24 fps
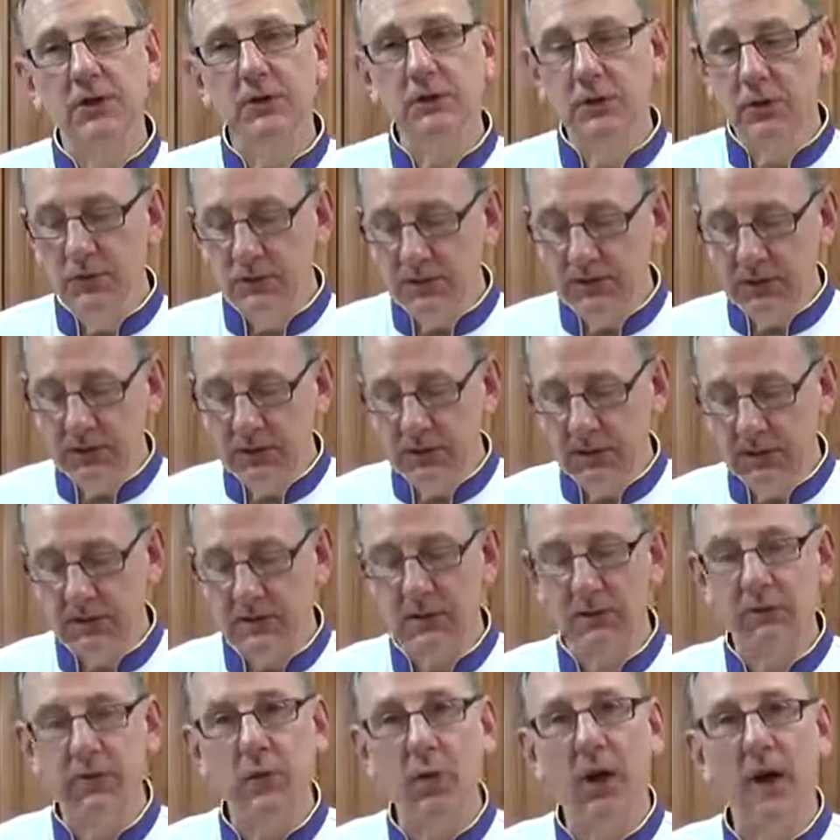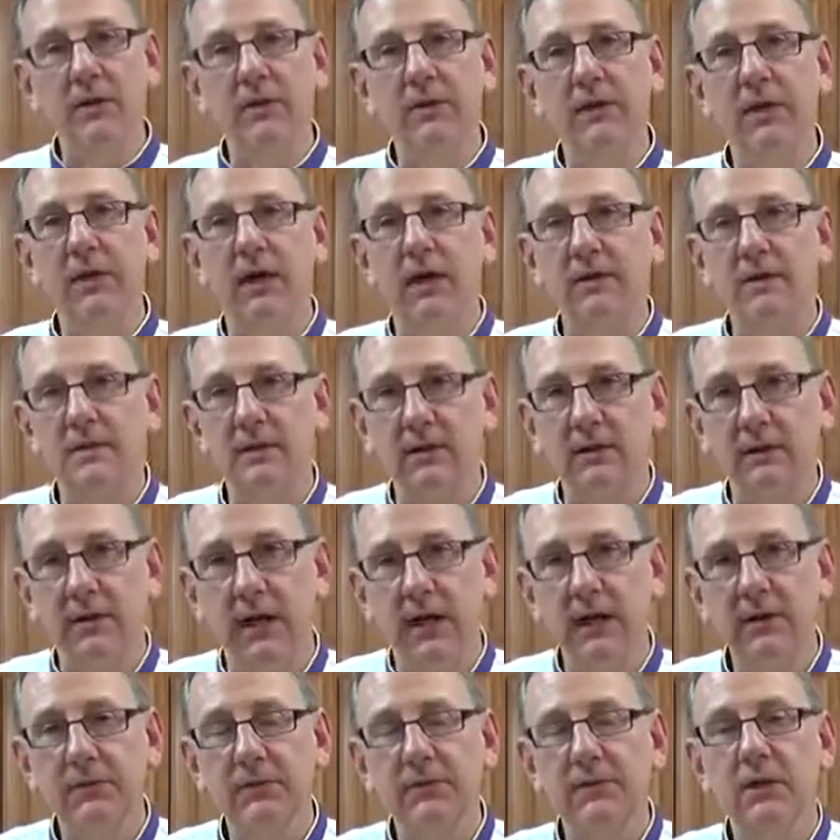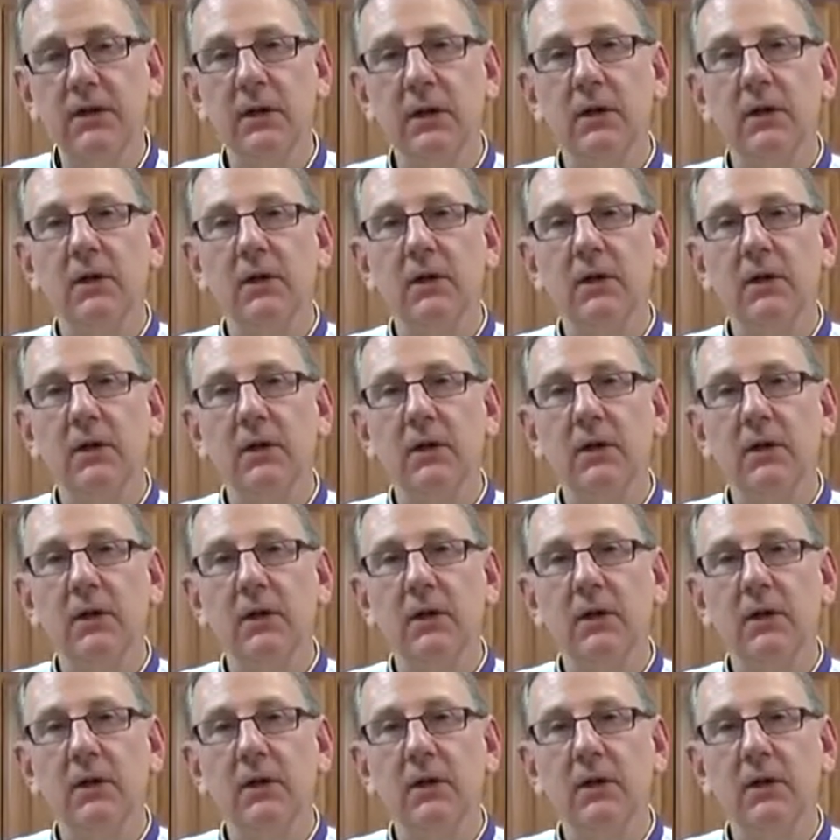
using this, if you have any icing left,